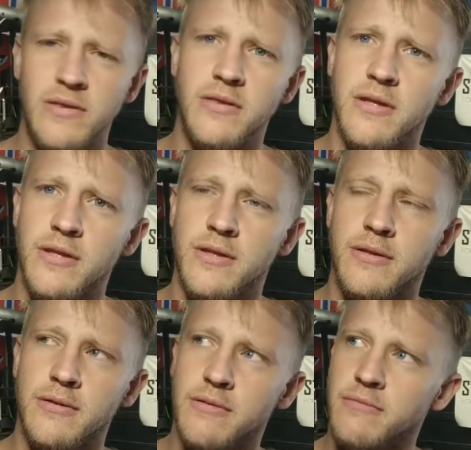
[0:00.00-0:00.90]
you
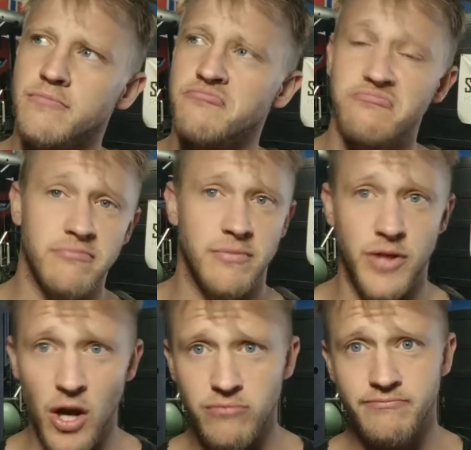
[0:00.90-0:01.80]

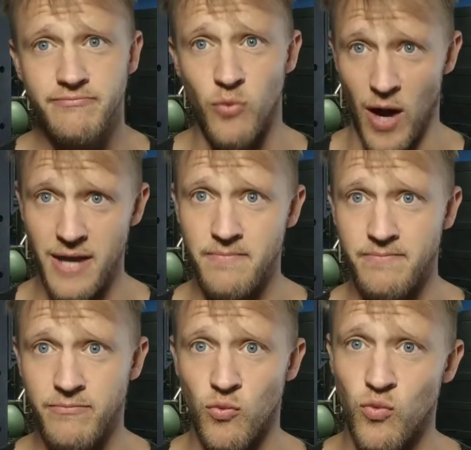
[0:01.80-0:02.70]
know? Right?
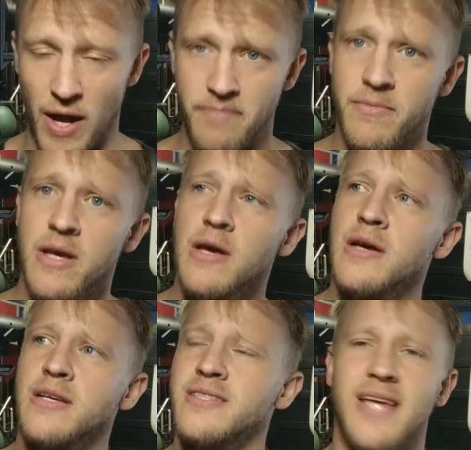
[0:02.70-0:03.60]
Right.
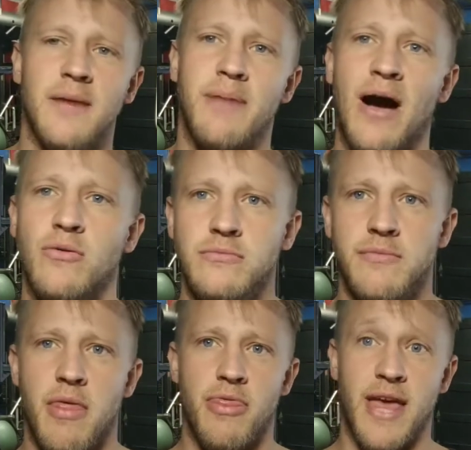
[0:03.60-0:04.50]
It's not
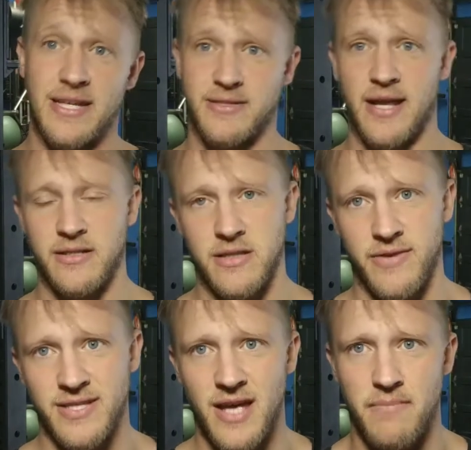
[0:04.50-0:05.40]
about the aesthetics
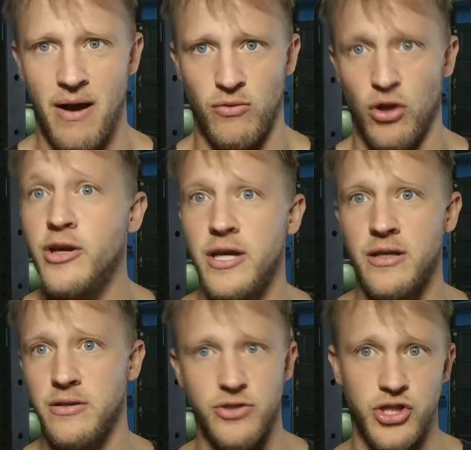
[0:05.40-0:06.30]
of it. It's not about
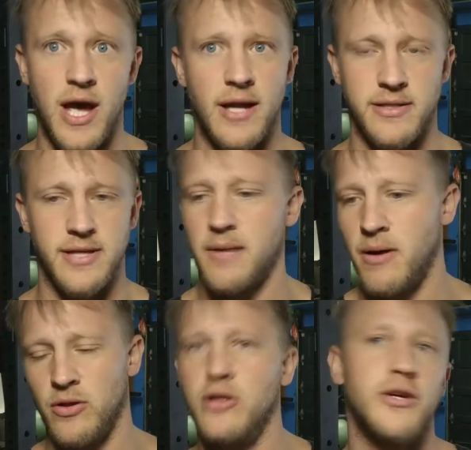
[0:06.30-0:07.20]
looking jacked. It's not
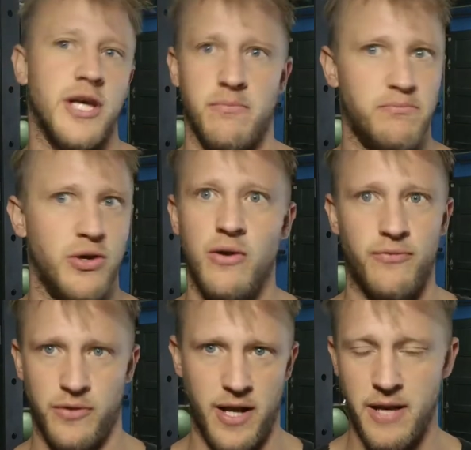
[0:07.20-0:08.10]
about looking
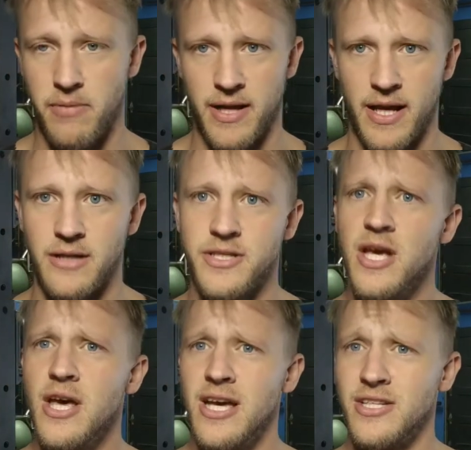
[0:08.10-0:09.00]
beautiful to anybody else.
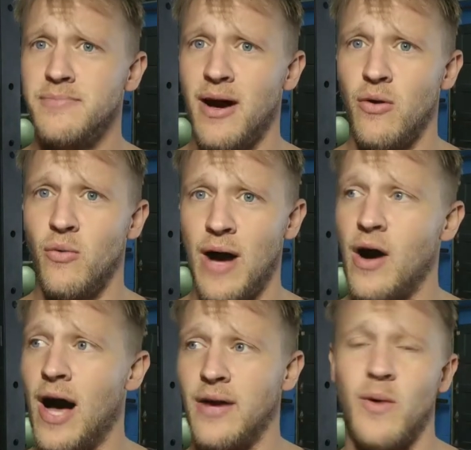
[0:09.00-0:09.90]
It's about,
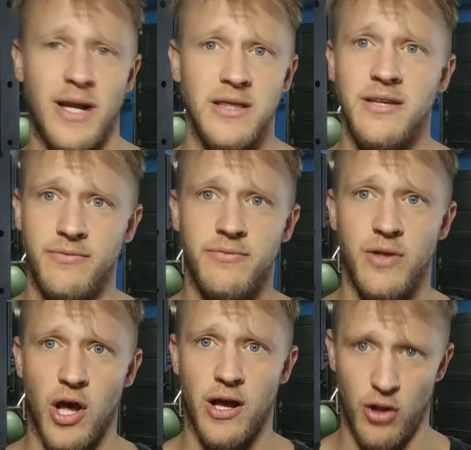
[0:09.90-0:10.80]
wow, I want to live
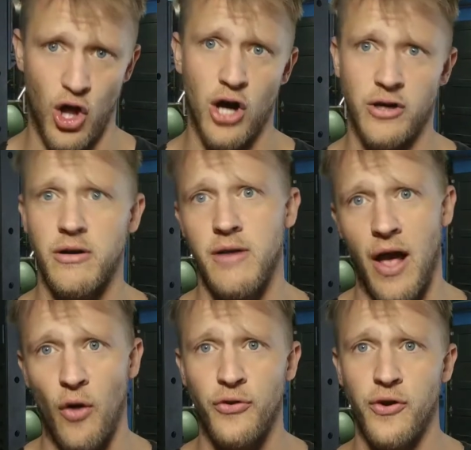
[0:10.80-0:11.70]
like a longer,
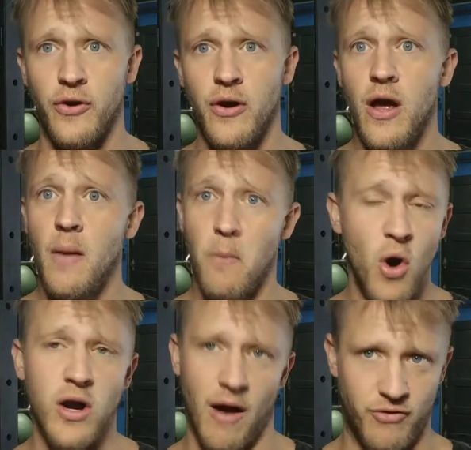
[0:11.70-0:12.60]
healthier,
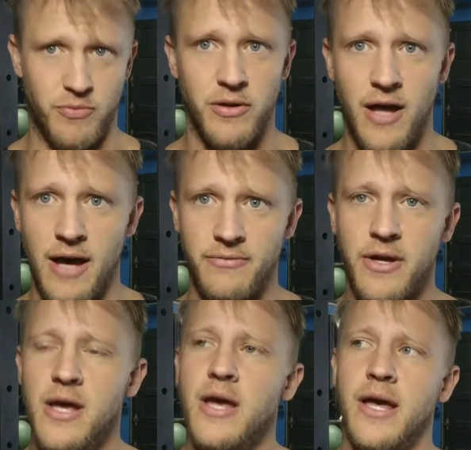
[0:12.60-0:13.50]
more comfortable life.
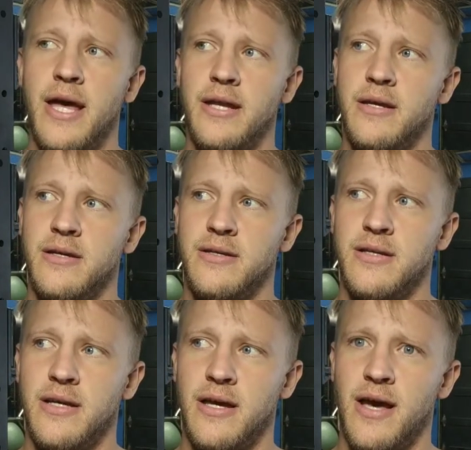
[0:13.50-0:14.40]
And
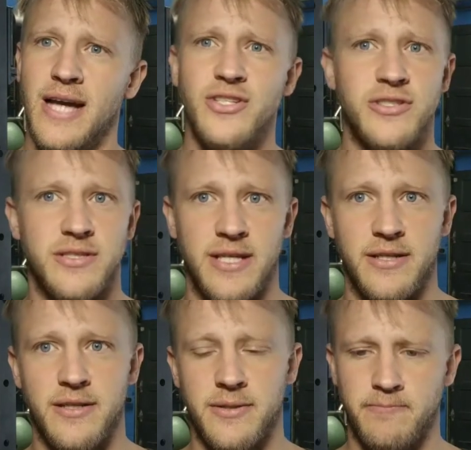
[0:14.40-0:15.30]
I just
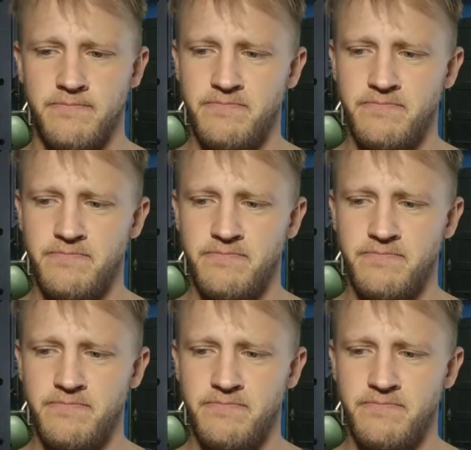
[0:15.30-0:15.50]
think